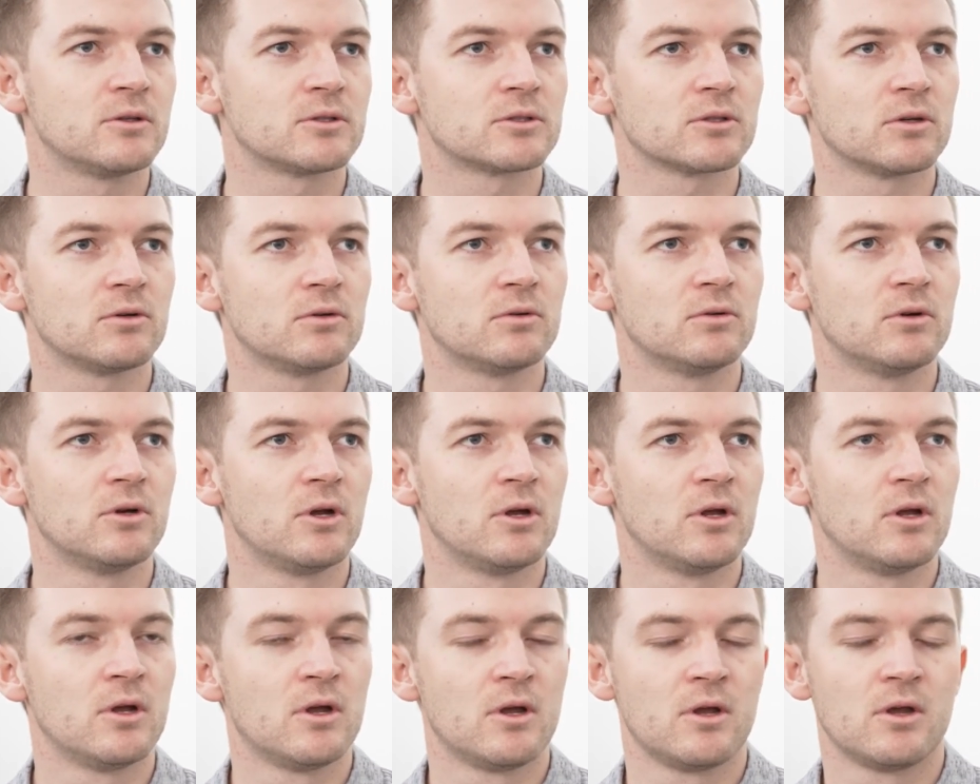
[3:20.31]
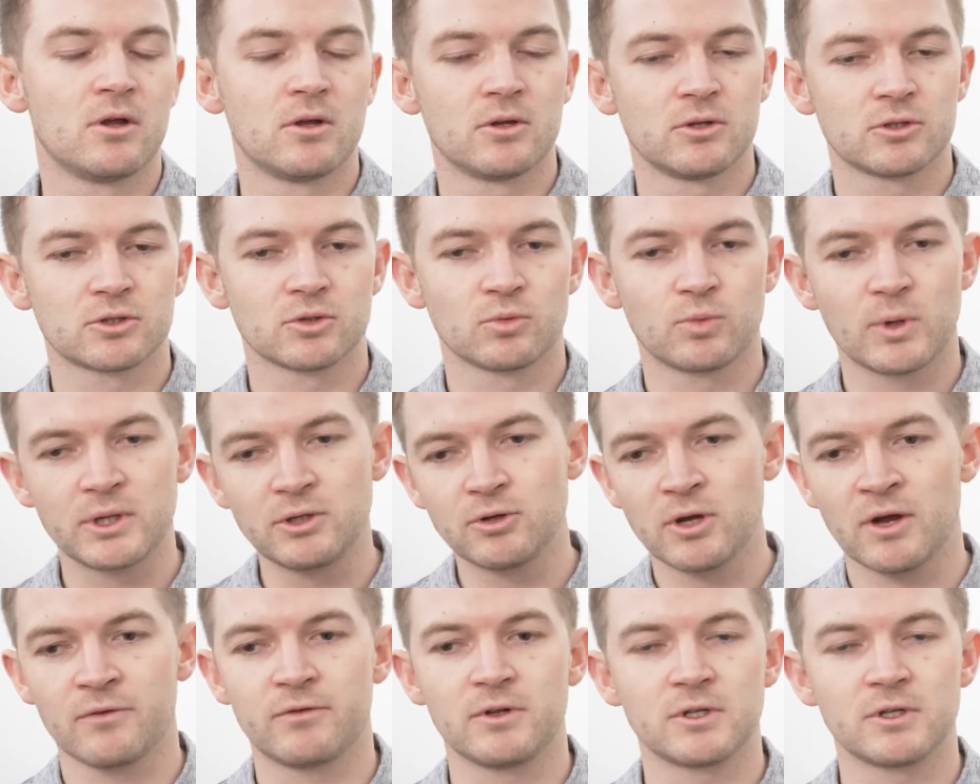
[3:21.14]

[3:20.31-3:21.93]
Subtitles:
So when you have